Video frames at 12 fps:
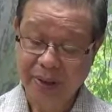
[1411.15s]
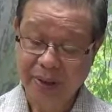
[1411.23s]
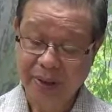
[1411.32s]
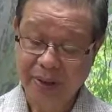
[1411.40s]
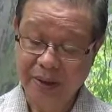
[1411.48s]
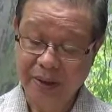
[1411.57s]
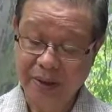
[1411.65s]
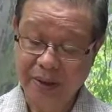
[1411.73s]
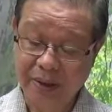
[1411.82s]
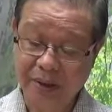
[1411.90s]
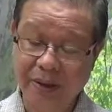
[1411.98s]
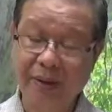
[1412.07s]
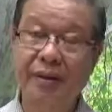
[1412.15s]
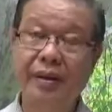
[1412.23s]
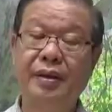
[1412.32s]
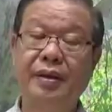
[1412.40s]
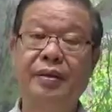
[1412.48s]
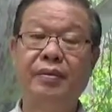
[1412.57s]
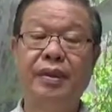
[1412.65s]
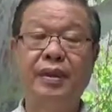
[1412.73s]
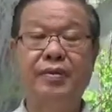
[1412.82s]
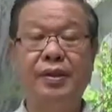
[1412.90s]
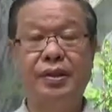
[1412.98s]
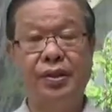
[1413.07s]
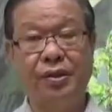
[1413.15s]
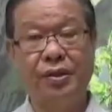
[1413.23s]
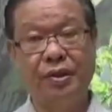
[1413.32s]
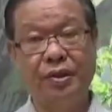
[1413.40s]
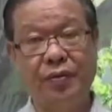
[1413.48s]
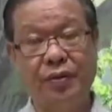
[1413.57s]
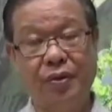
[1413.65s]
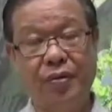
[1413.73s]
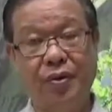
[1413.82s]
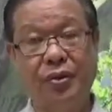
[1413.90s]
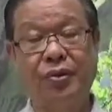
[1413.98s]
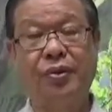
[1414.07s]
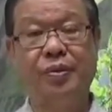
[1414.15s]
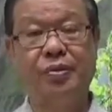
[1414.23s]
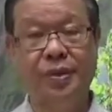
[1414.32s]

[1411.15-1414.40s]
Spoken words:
And whenever he teaches the Four Noble Truths,